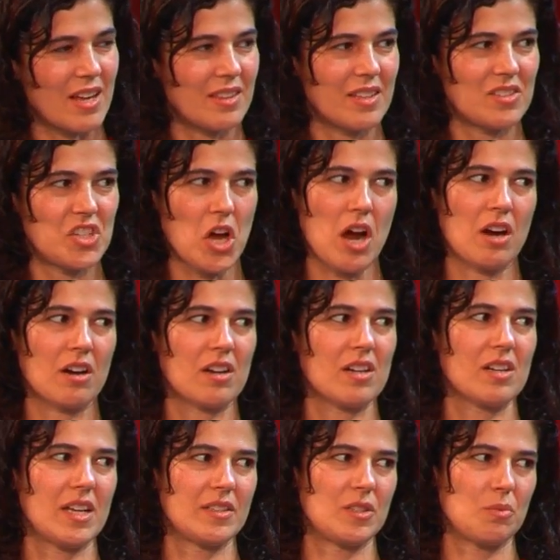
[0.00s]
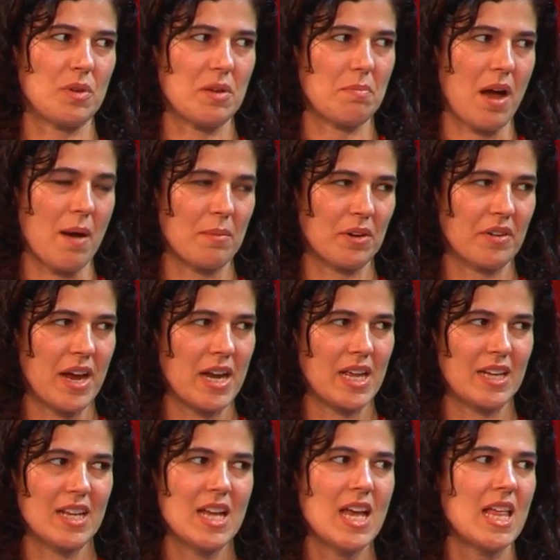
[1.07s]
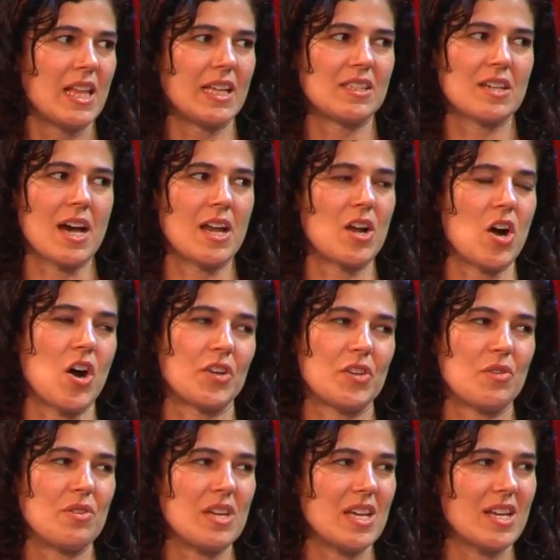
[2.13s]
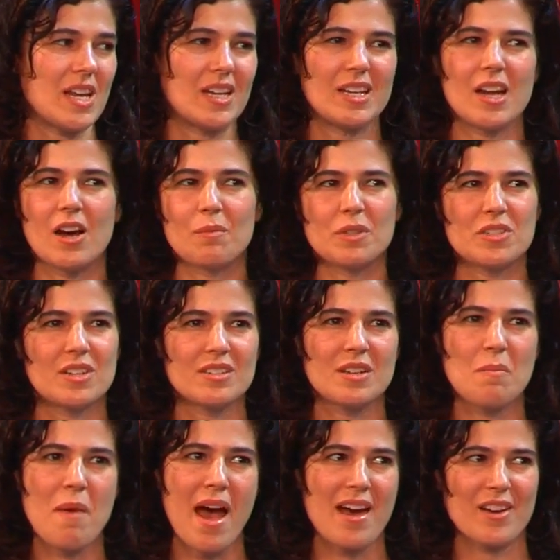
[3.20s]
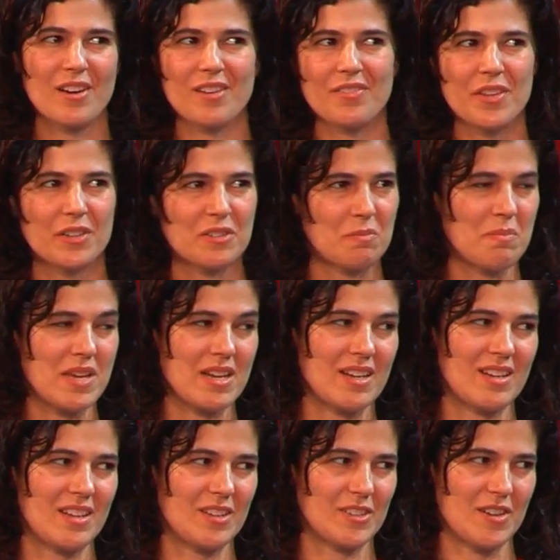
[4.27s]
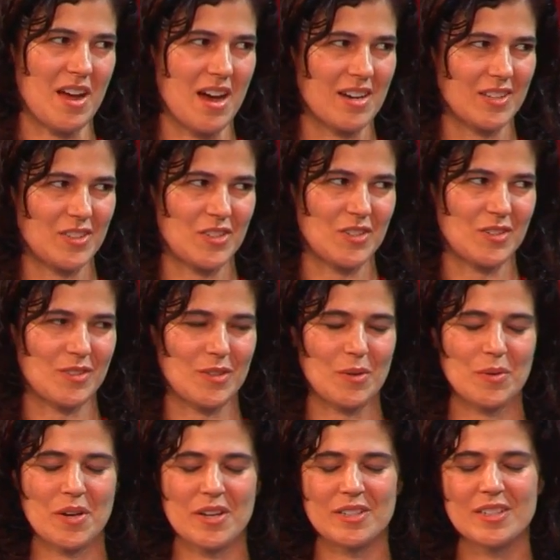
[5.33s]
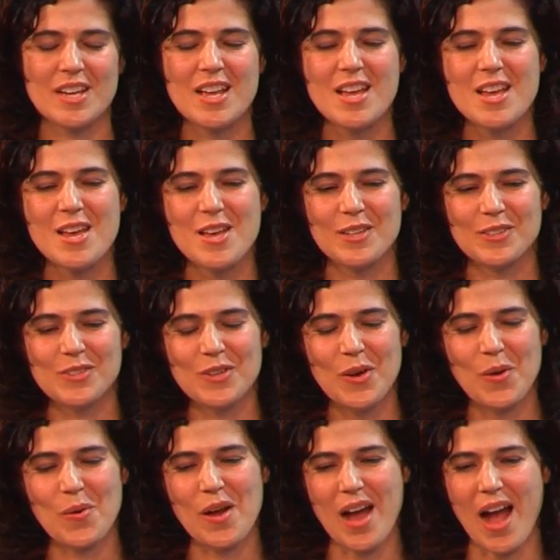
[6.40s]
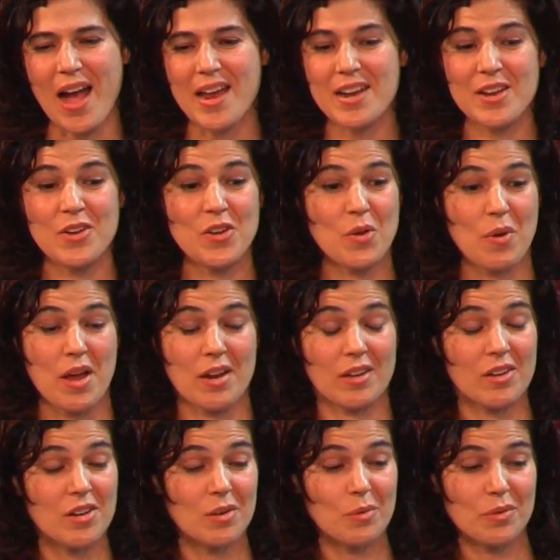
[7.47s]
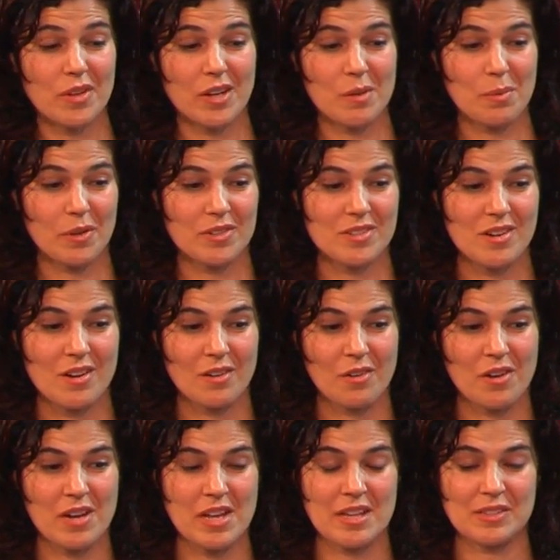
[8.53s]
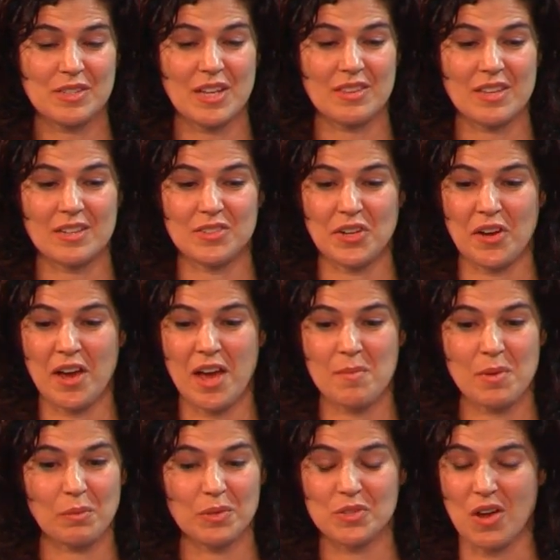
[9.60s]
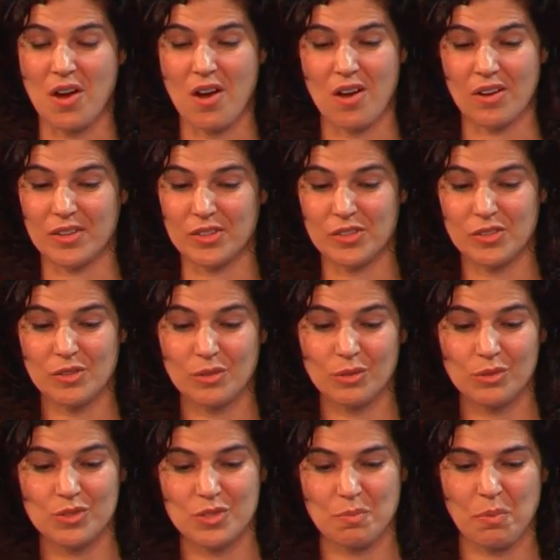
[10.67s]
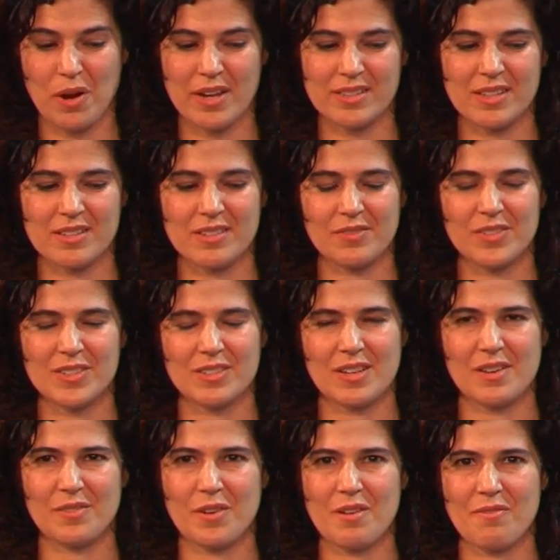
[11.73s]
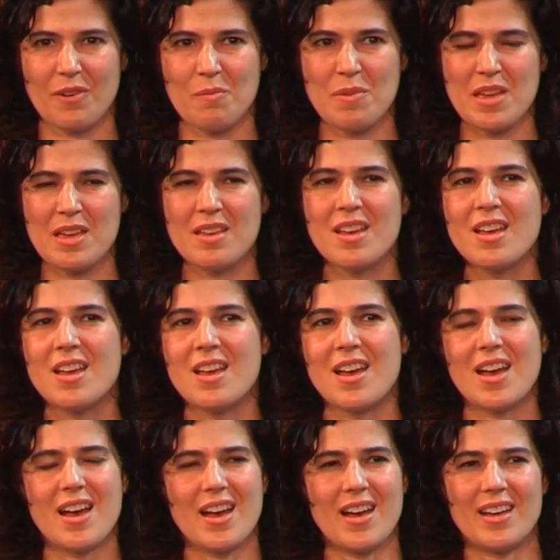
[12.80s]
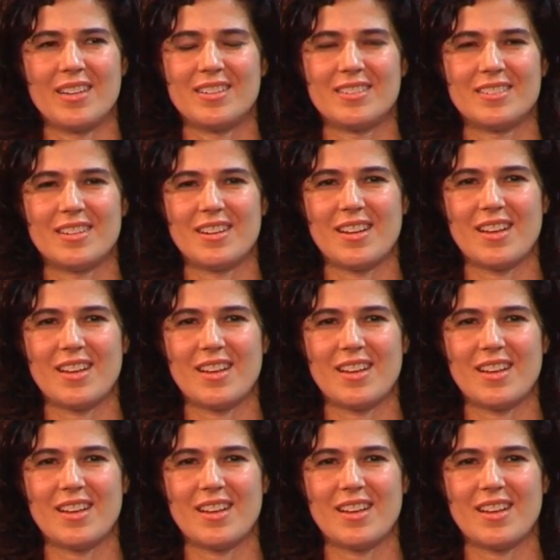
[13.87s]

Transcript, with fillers: and the tart and sweet pomegranate, that's so kind of all you need. And it almost doesn't matter if there's meat in it or not. It's just so good. So I didn't know how to cook with any Persian ingredients at that time. It was a huge process of discovery for me. And